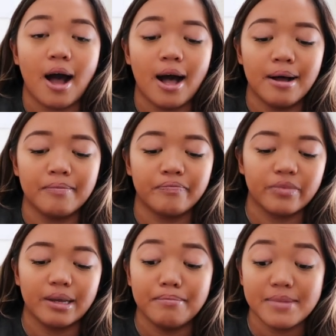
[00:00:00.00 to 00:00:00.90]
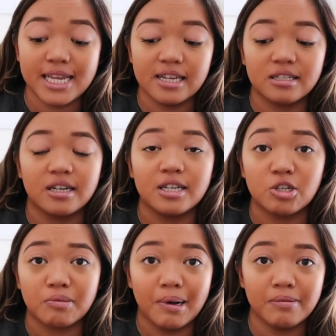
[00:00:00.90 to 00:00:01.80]
um, media
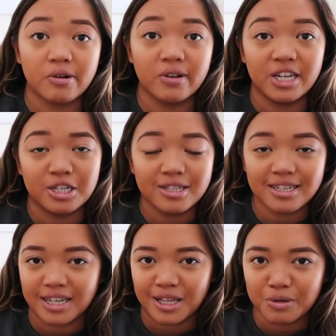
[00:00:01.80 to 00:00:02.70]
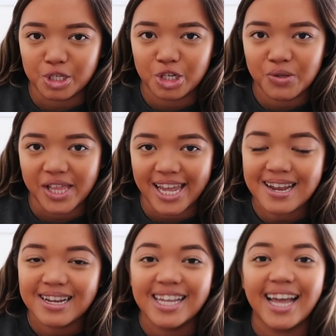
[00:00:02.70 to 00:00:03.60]
studies or public relations until it was too
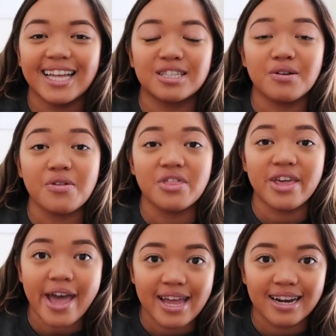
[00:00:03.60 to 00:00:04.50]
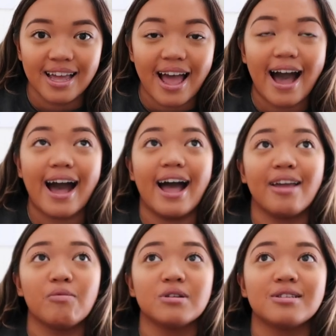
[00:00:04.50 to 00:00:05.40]
late. And so then
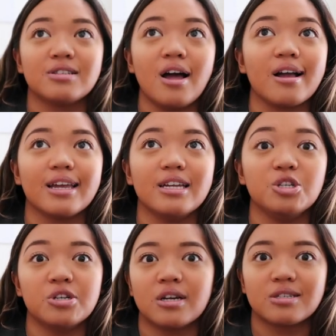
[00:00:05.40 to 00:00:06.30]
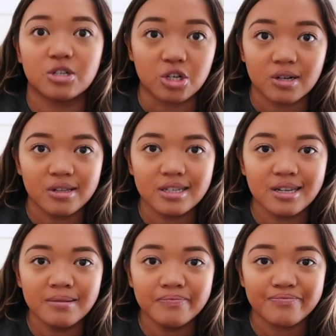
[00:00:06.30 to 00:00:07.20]
I was stuck in just
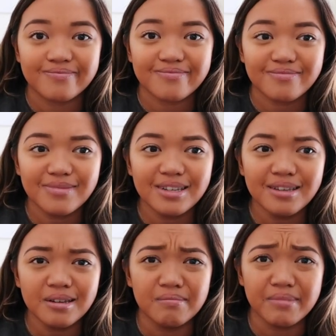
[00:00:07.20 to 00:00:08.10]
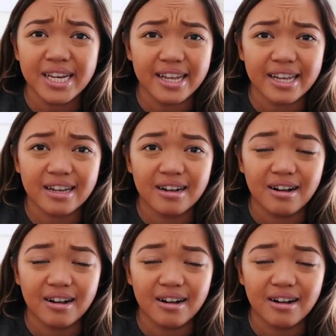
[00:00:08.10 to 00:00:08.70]
journalism, meaning